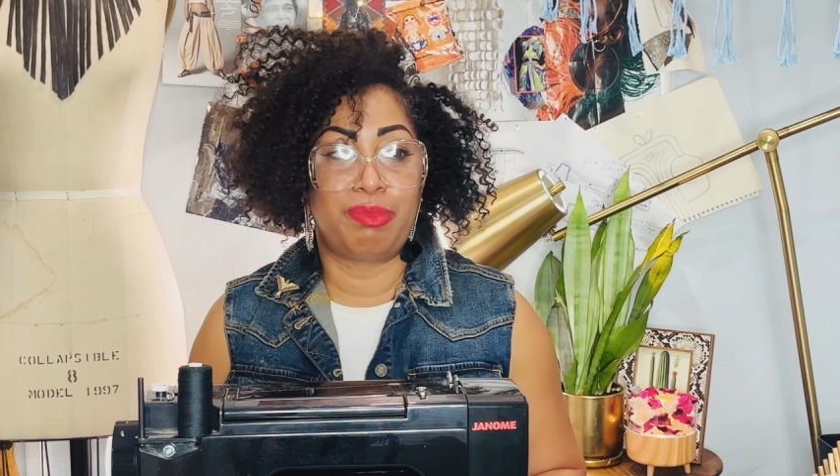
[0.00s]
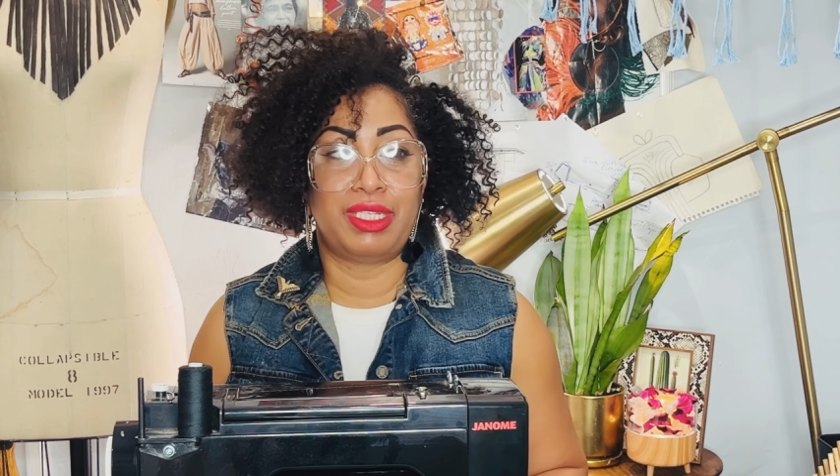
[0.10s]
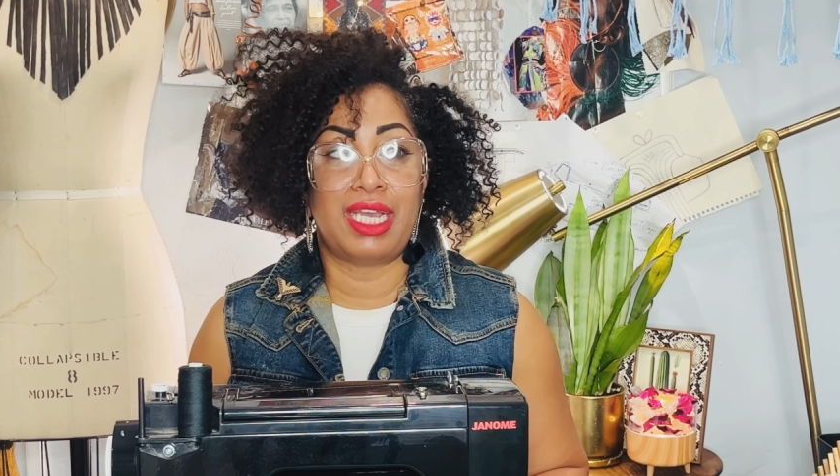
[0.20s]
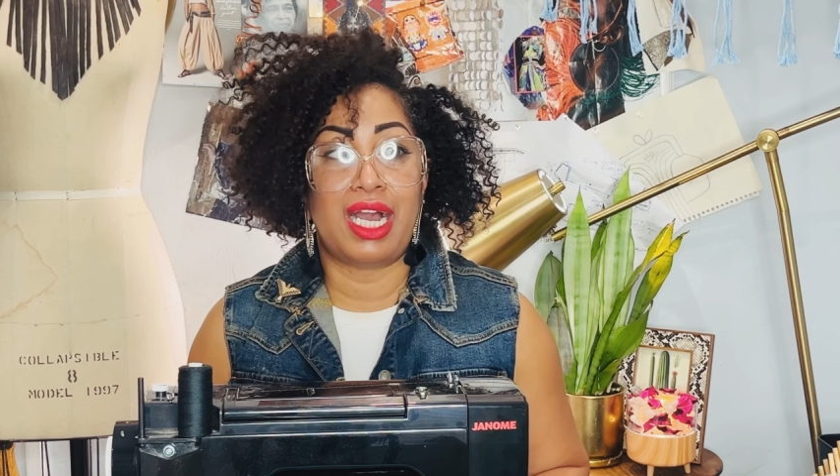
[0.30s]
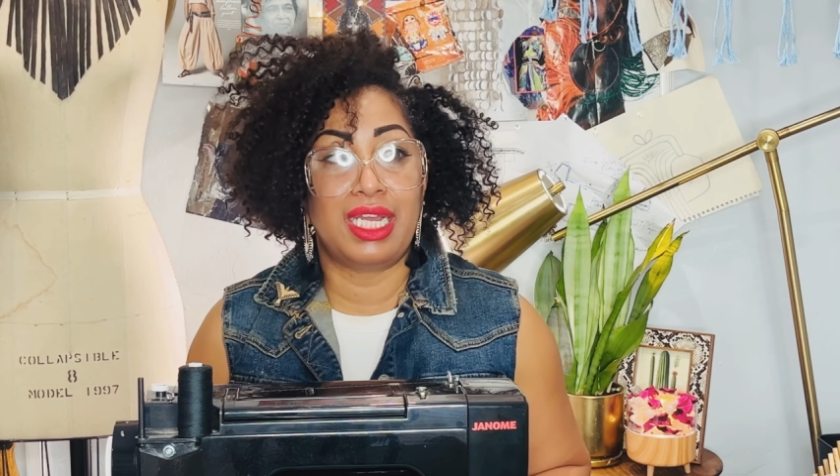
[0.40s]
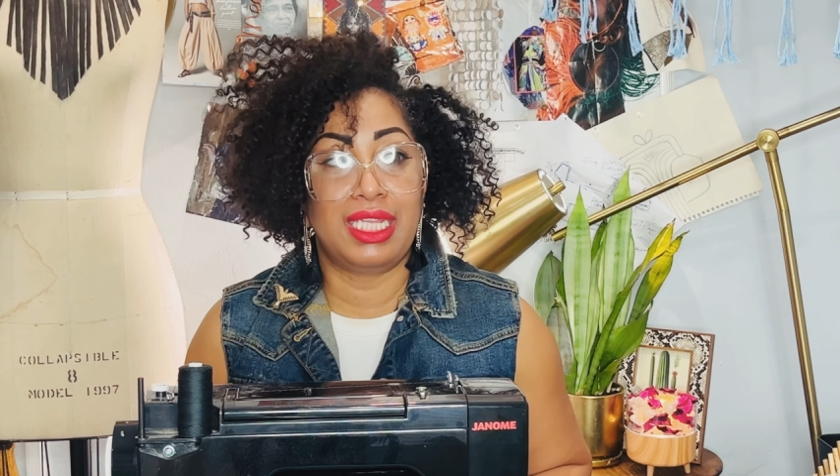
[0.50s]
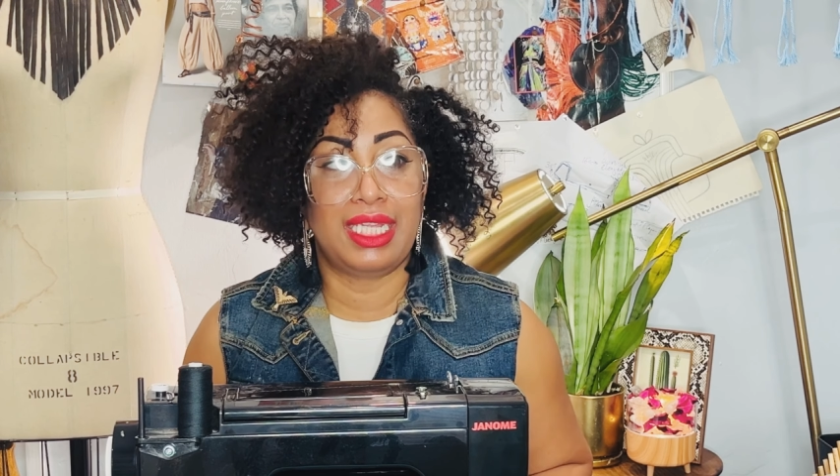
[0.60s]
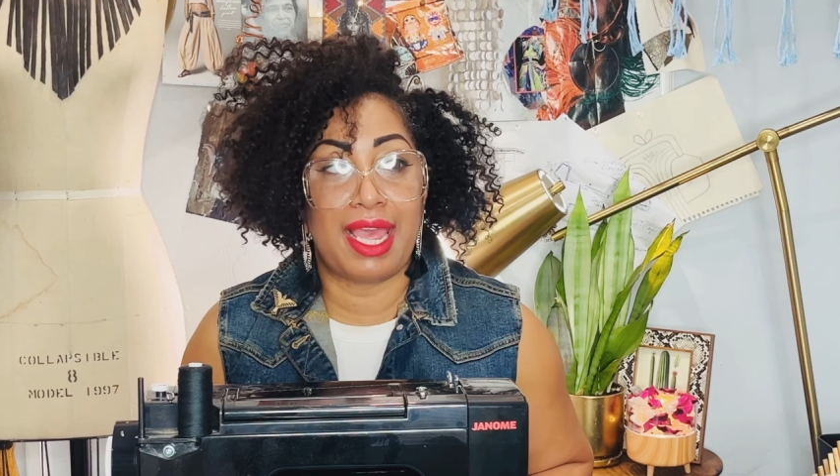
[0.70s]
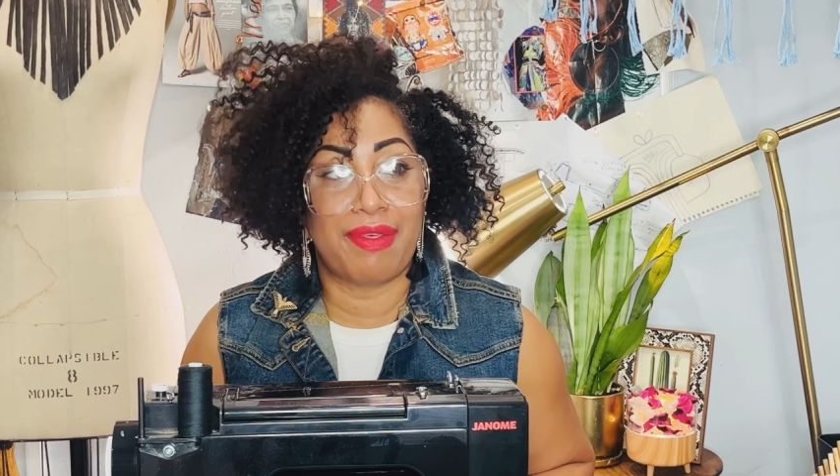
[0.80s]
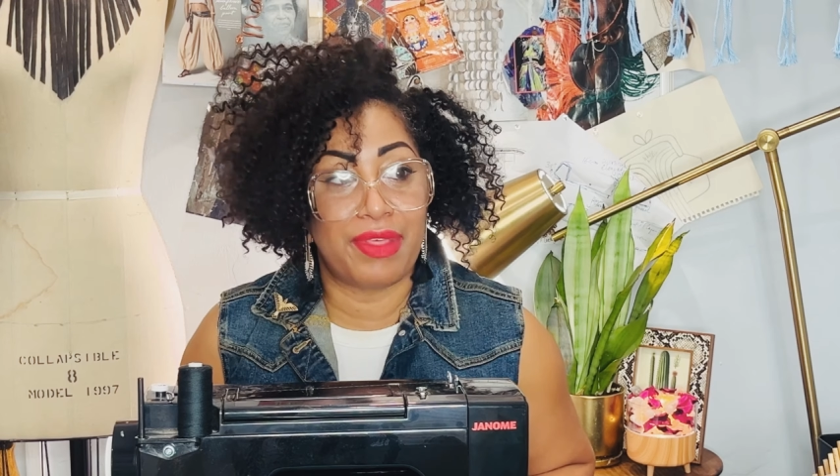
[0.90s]

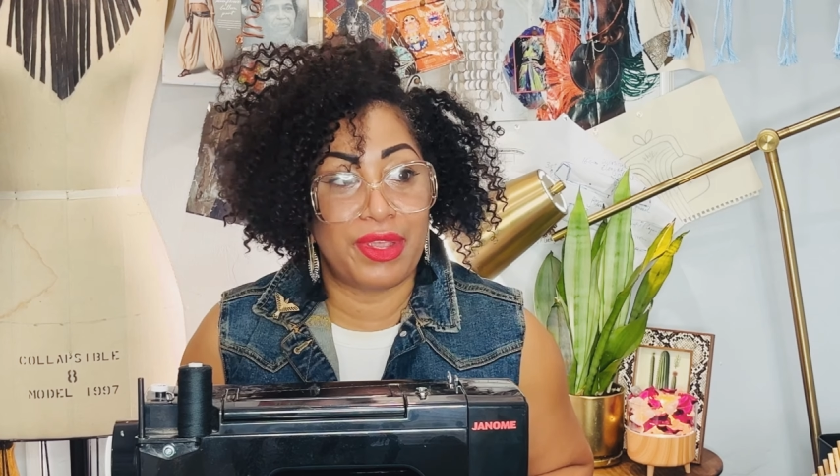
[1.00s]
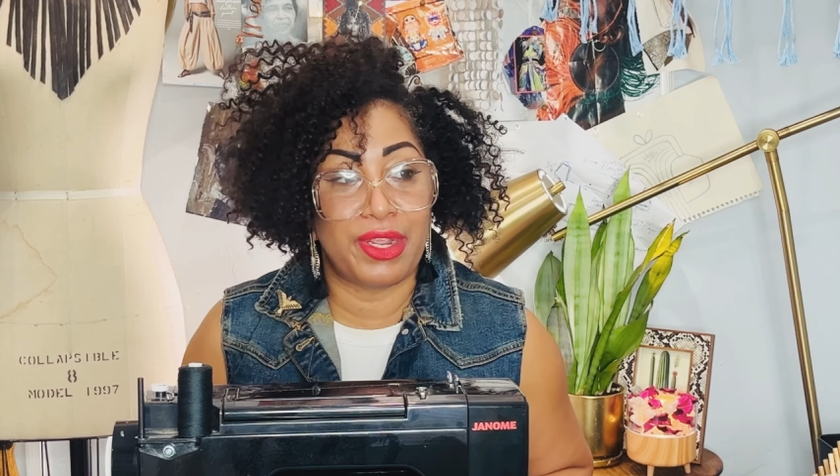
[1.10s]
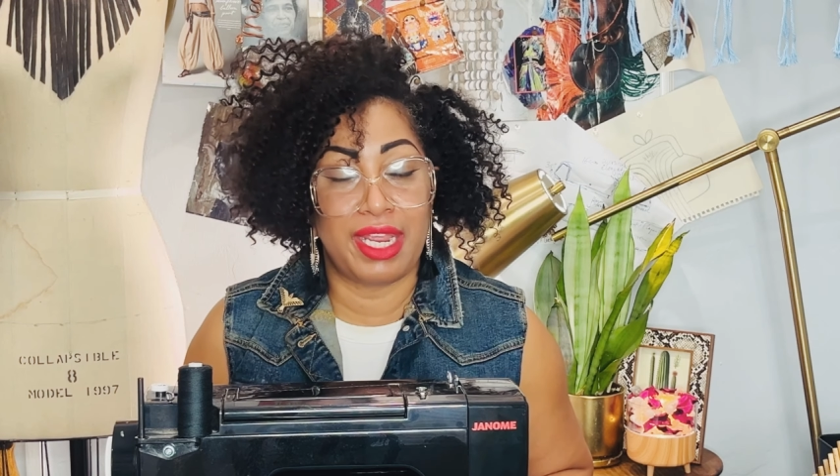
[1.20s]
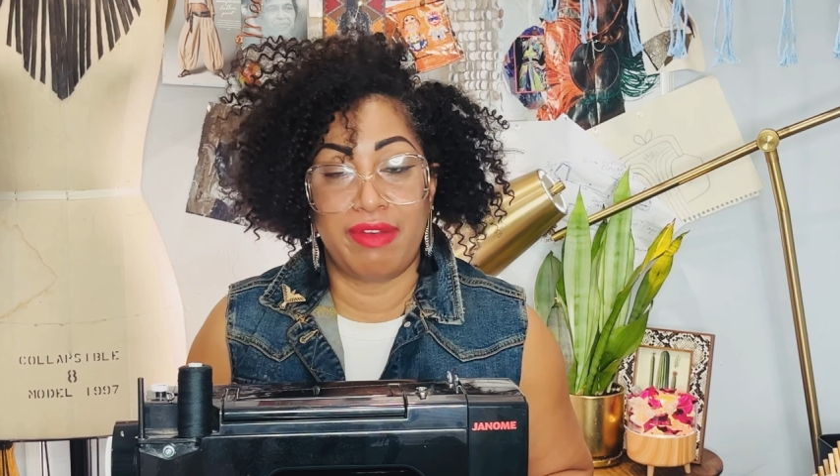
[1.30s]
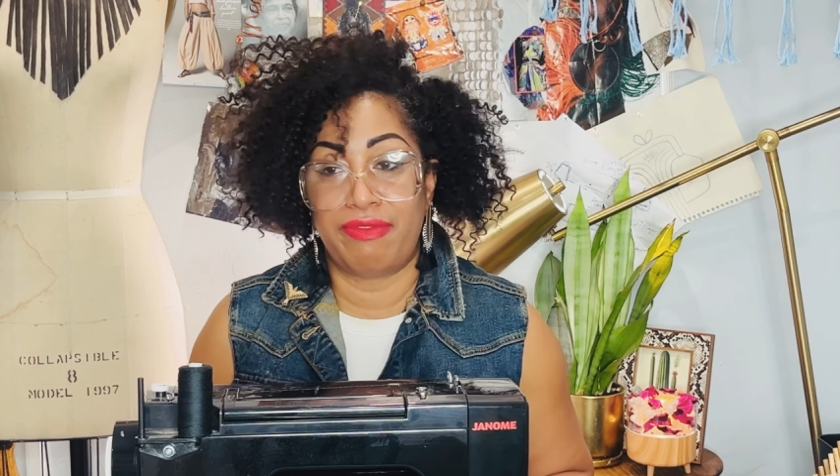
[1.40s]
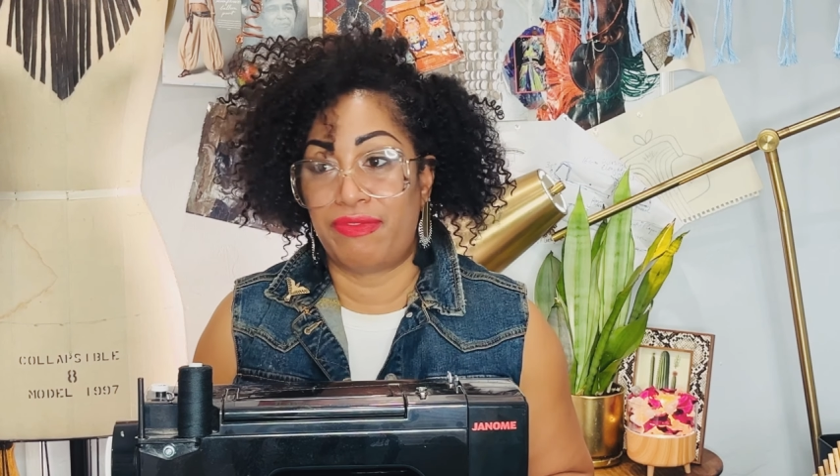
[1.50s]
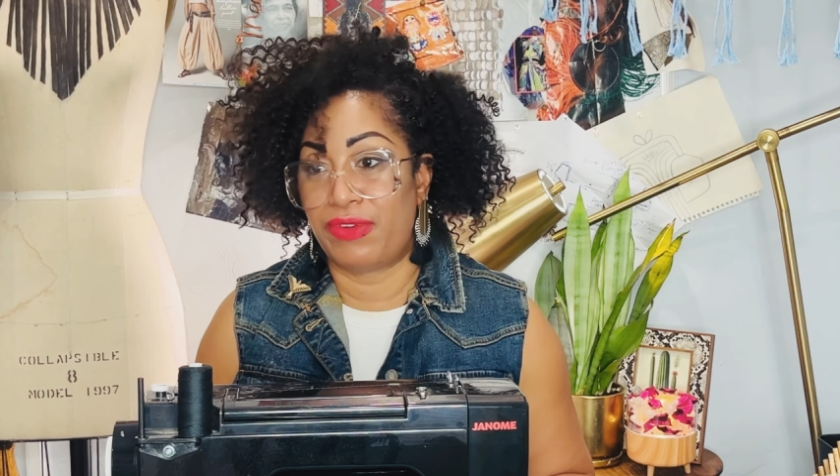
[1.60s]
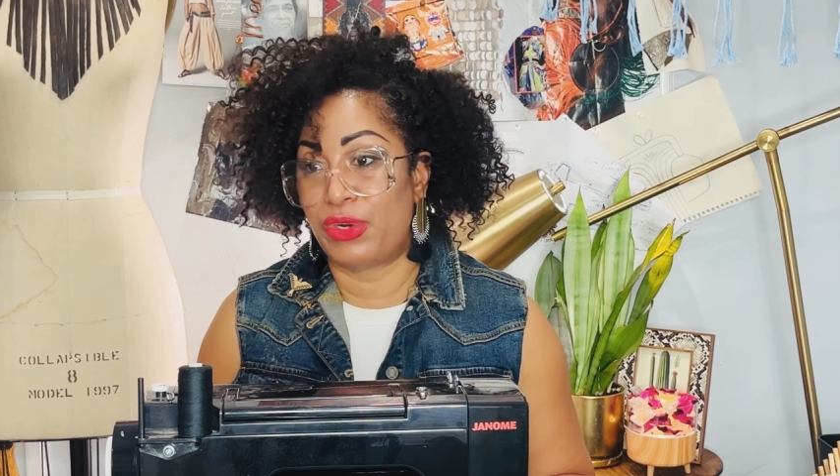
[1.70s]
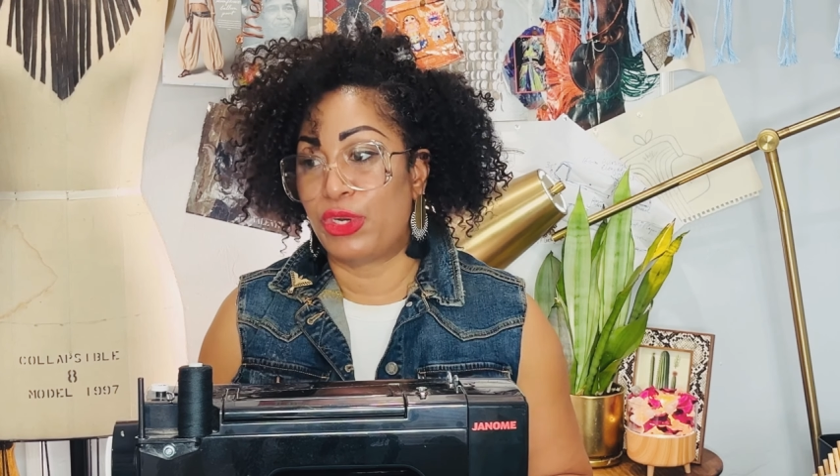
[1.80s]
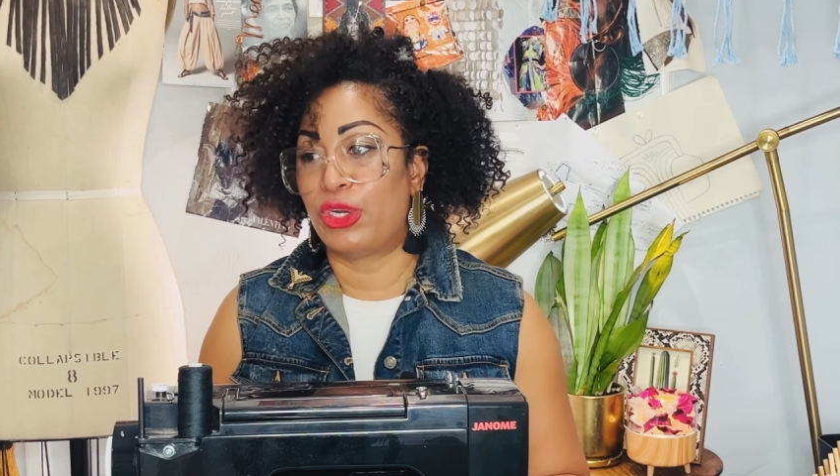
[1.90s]
beyond leather and
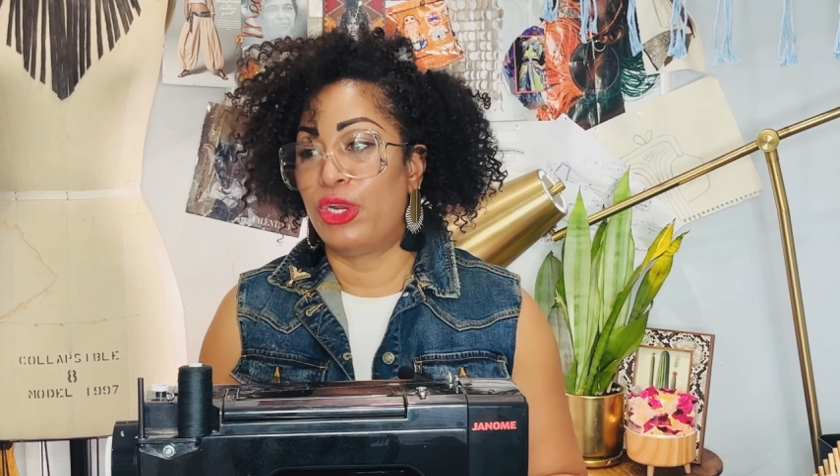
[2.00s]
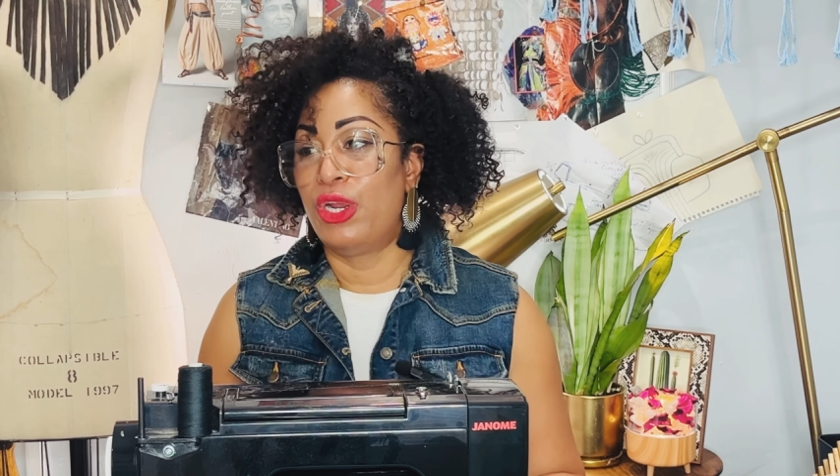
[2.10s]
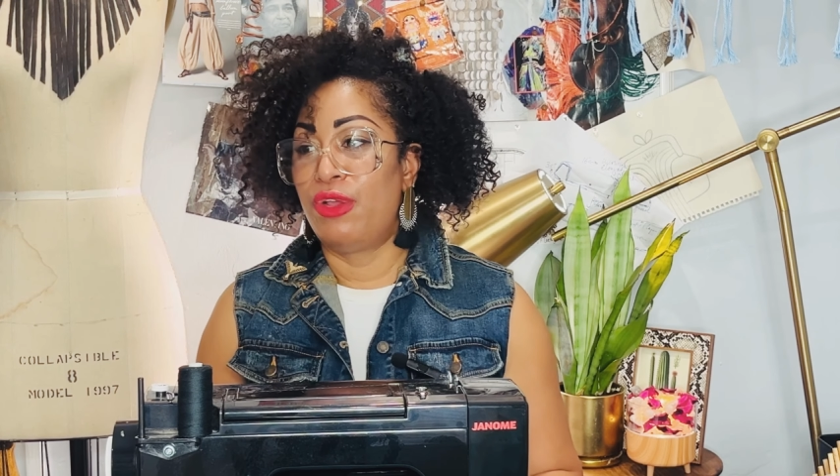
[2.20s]
fur